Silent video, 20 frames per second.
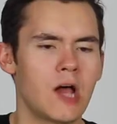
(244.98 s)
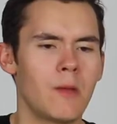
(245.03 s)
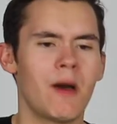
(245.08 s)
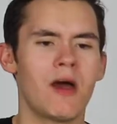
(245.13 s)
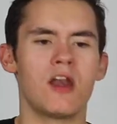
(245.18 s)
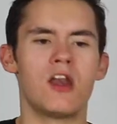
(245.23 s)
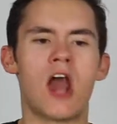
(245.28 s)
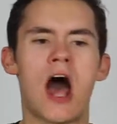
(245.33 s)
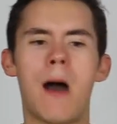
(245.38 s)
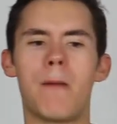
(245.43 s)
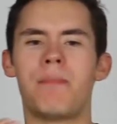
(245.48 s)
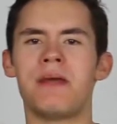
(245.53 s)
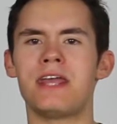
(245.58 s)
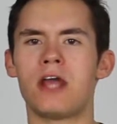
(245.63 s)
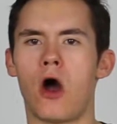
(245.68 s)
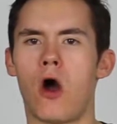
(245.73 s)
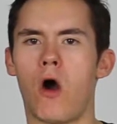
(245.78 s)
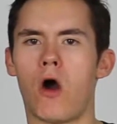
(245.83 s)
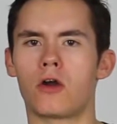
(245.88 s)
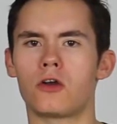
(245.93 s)
all about not
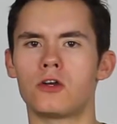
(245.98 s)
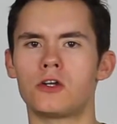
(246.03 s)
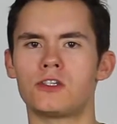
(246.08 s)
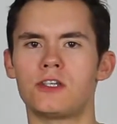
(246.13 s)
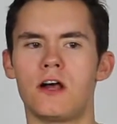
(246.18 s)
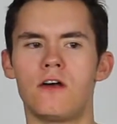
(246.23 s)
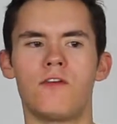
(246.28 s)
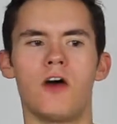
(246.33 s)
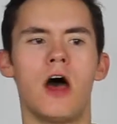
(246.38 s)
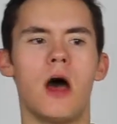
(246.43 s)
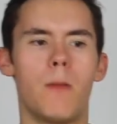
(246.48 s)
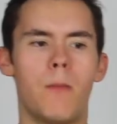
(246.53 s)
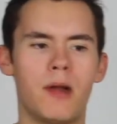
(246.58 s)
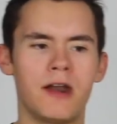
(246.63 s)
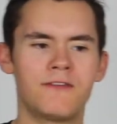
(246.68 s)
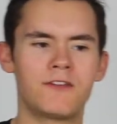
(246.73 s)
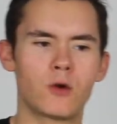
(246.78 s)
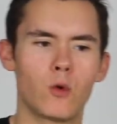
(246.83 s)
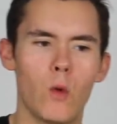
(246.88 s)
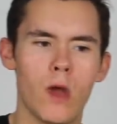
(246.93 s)
being hard on yourself,
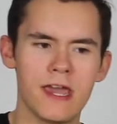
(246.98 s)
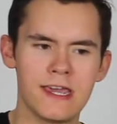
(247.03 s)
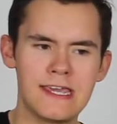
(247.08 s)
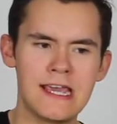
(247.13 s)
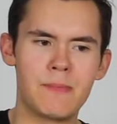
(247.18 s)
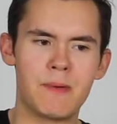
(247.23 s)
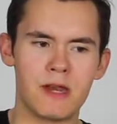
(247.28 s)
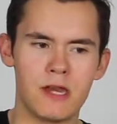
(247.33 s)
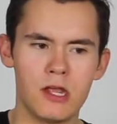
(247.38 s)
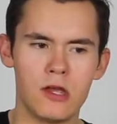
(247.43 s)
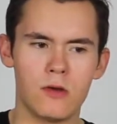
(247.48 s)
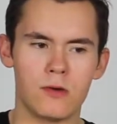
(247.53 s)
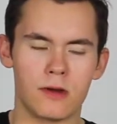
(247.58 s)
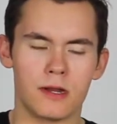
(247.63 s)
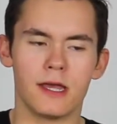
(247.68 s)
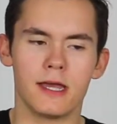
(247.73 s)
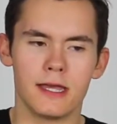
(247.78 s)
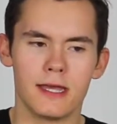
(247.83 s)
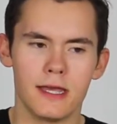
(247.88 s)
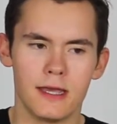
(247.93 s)
but if you're waking up at
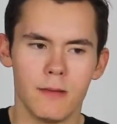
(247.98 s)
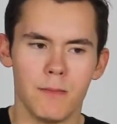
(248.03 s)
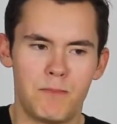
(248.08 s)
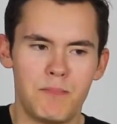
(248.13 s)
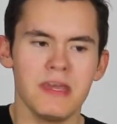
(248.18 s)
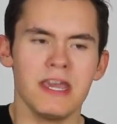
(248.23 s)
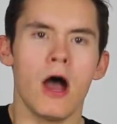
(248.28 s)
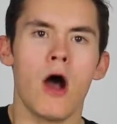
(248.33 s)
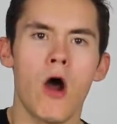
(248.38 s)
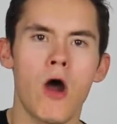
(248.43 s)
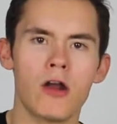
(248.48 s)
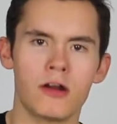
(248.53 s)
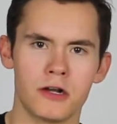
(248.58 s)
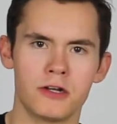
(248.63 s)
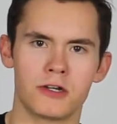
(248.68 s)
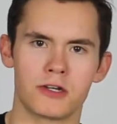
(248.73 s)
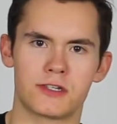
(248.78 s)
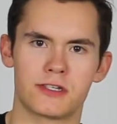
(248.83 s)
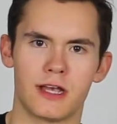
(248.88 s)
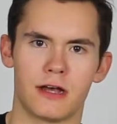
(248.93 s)
noon, be hard
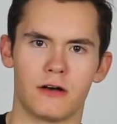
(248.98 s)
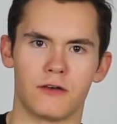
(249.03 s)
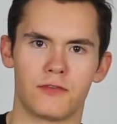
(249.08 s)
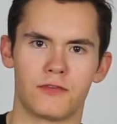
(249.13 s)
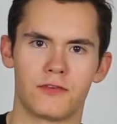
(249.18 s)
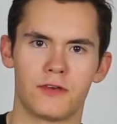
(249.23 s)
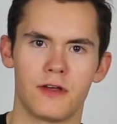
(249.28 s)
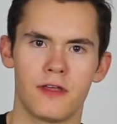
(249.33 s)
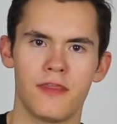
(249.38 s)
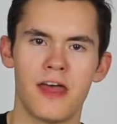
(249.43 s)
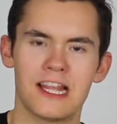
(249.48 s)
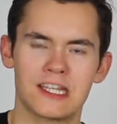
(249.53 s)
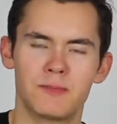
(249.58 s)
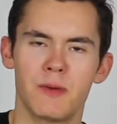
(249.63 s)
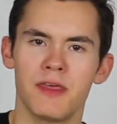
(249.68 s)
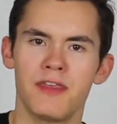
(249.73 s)
on yourself. That's